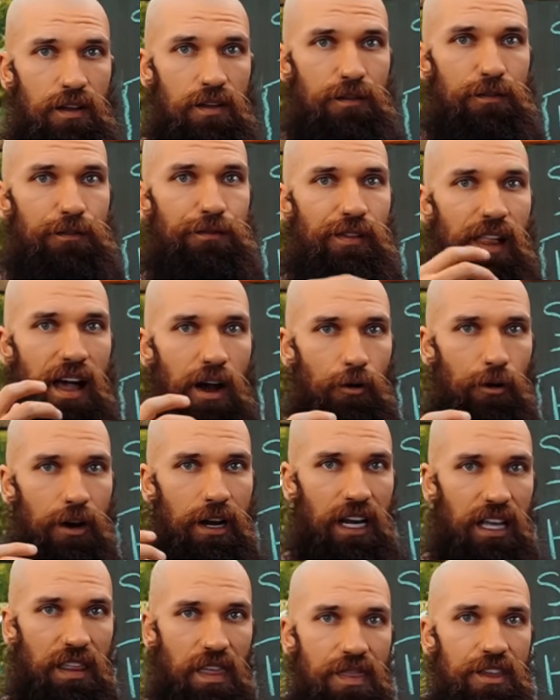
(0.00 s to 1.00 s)

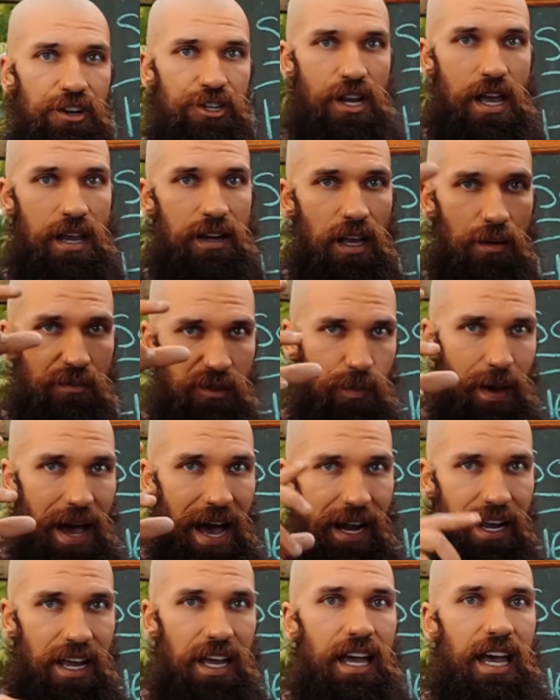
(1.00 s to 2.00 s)
flowering, and then the shade comes
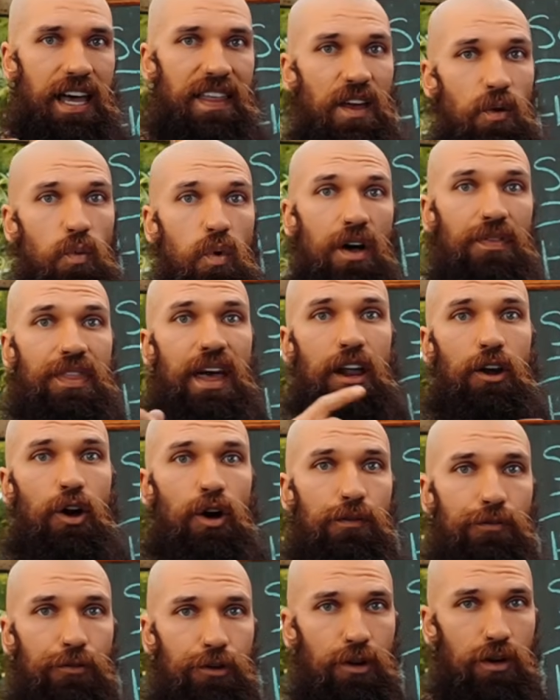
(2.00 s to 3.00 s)
back. And they want that
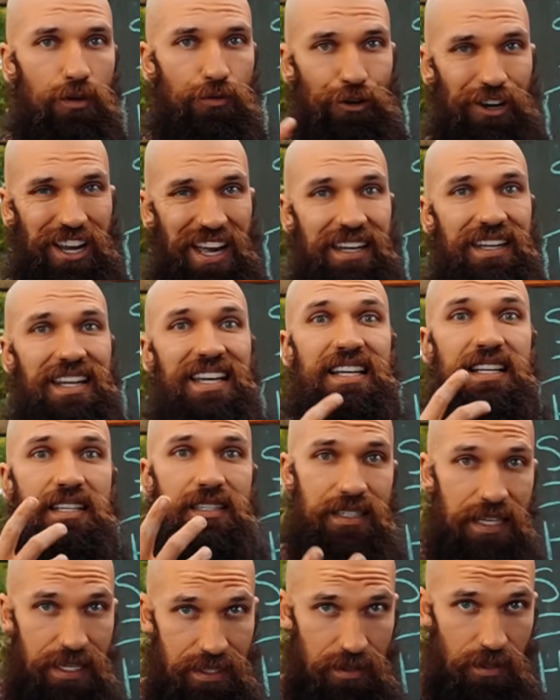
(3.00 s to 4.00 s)
over and over again
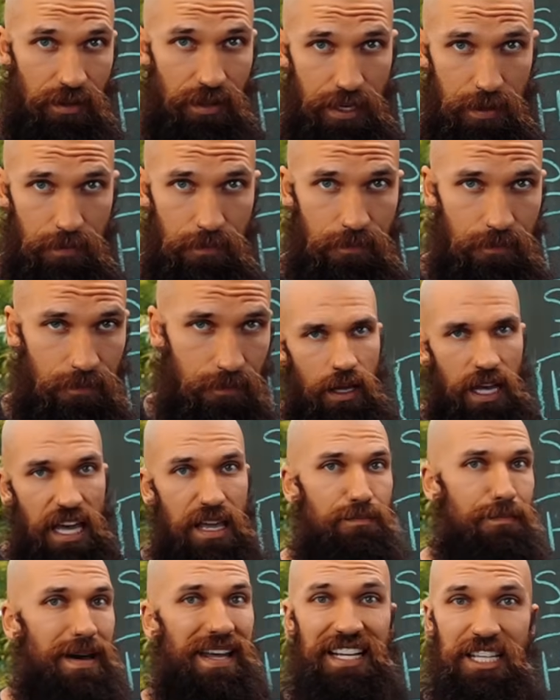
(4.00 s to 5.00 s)
seasonally.
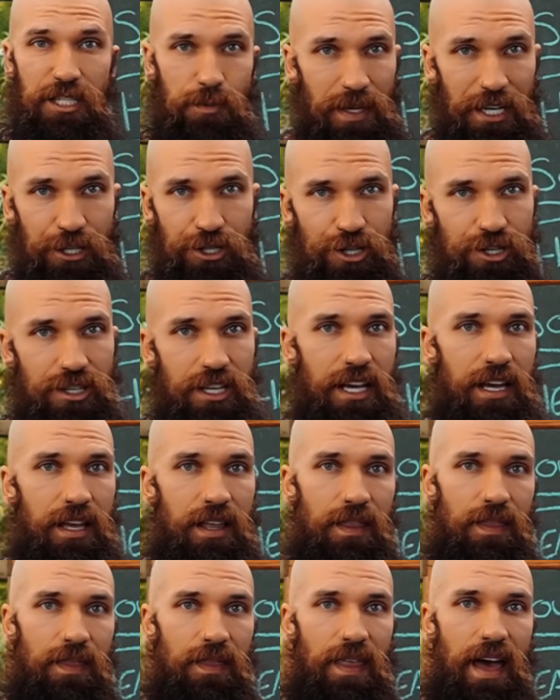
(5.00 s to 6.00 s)
In many species,
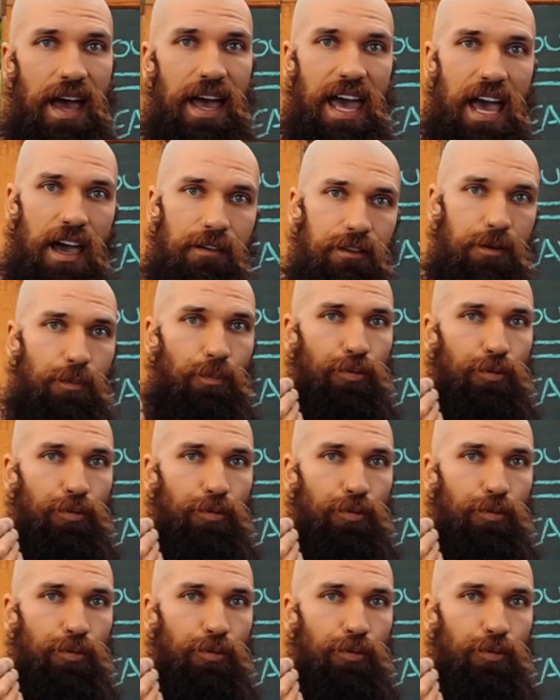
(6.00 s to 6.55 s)
that heavy